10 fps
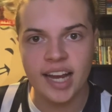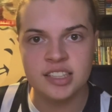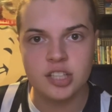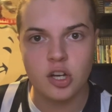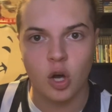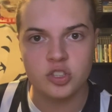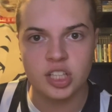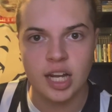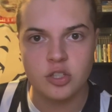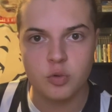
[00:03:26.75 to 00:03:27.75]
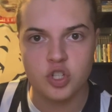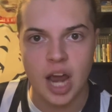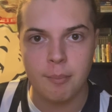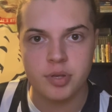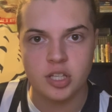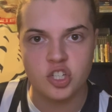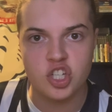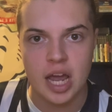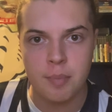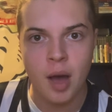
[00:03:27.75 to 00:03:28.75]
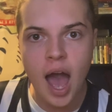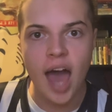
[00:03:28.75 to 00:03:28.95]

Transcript: Intercontinental Championship,